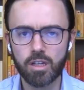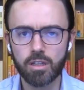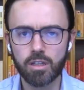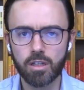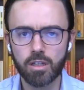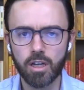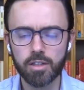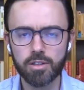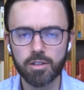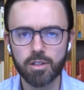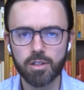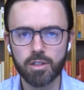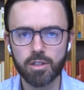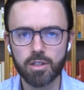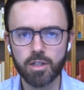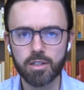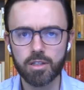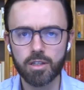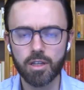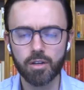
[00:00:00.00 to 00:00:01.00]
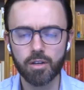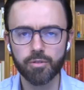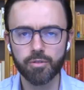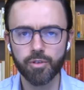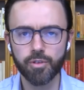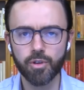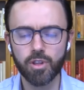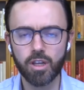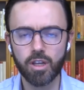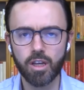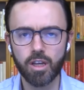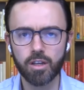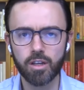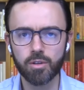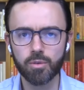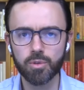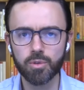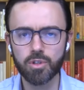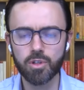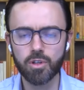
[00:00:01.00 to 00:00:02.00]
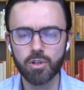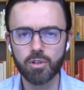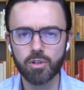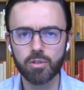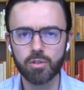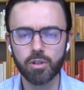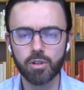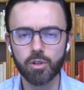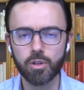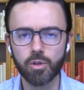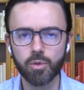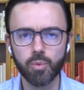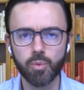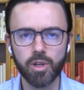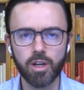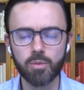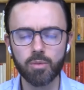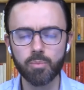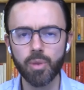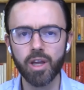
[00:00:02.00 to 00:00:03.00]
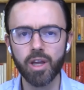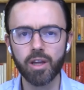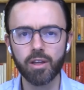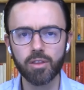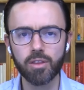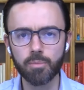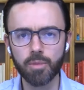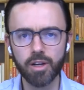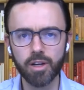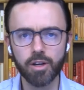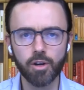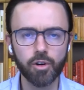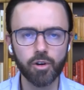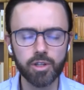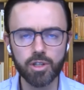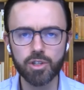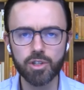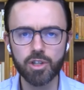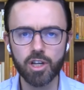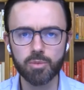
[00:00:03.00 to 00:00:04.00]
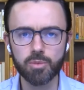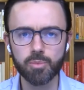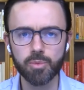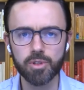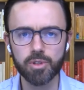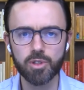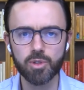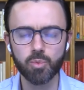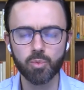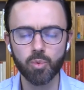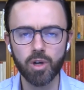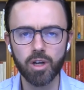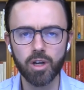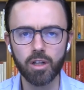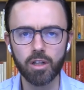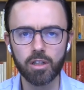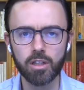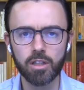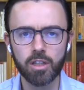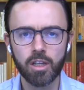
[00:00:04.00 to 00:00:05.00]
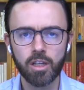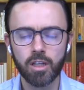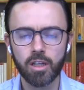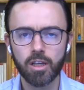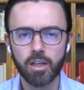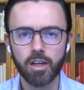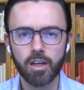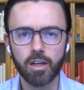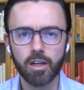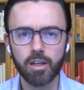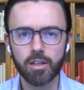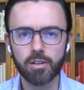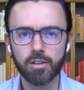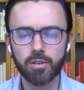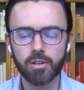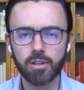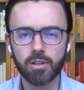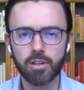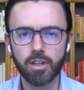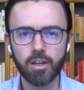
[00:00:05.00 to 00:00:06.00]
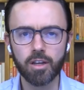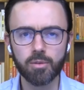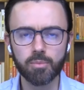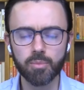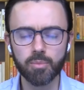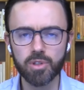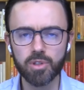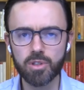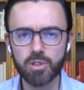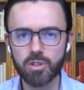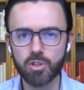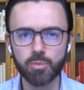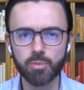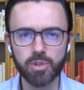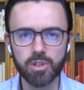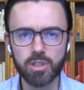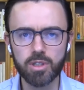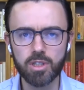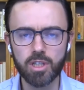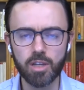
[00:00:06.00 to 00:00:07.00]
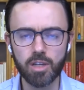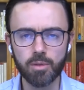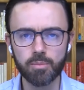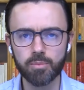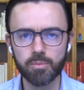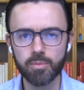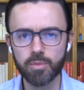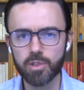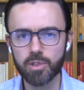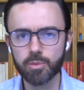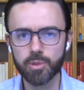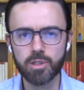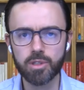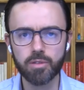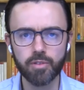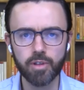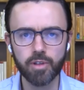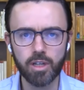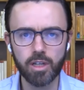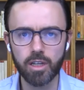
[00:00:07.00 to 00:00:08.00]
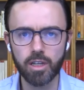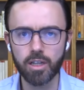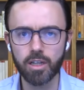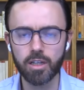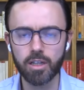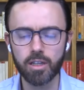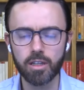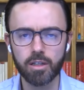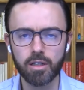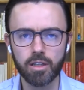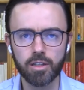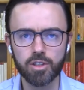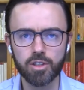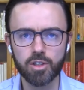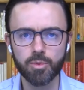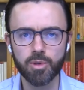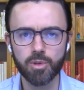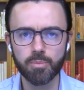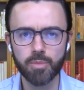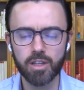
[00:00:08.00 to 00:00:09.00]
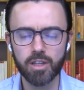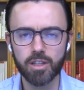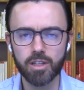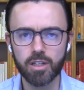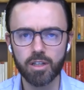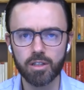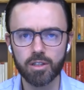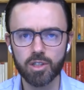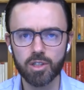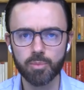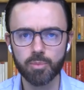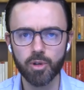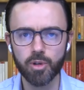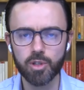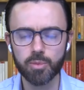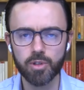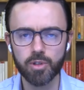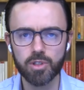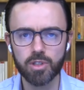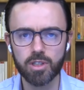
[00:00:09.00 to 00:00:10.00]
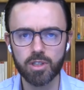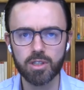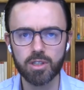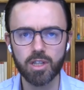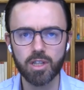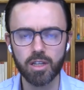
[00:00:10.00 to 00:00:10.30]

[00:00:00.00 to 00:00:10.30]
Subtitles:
like to discuss that further, and also could we unpack the minority judgment as well? And Mr. Zuma's team, specifically Jimmy Manyi, his spokesperson, has said